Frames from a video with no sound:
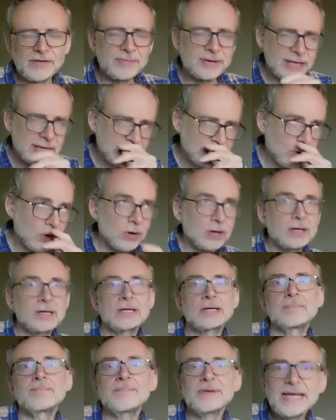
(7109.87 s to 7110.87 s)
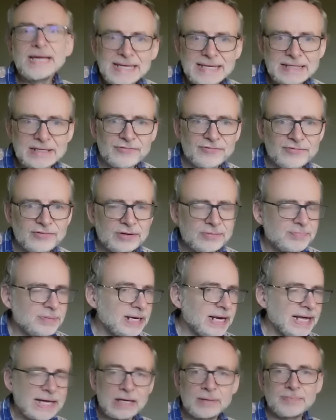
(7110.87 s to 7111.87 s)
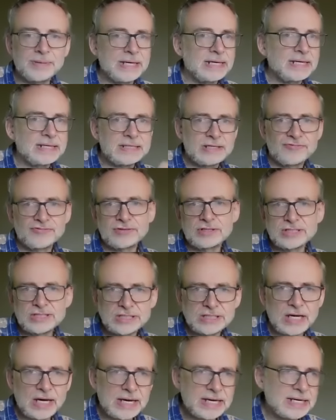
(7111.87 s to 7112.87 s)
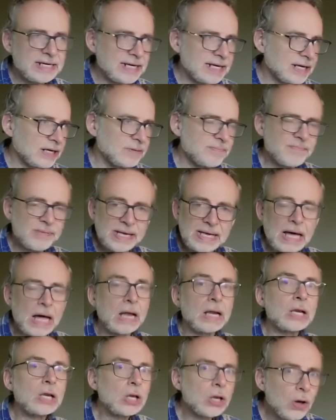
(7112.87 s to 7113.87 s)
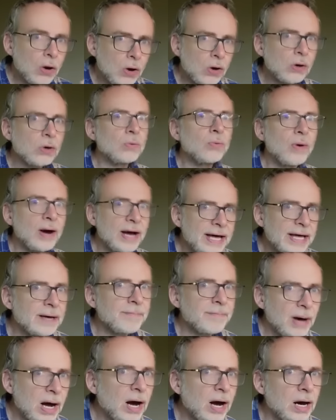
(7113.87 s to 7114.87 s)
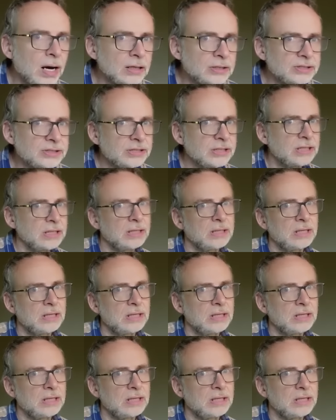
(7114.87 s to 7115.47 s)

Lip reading: Okay, not completely different, but it can be in a different sign. It can be a long way apart.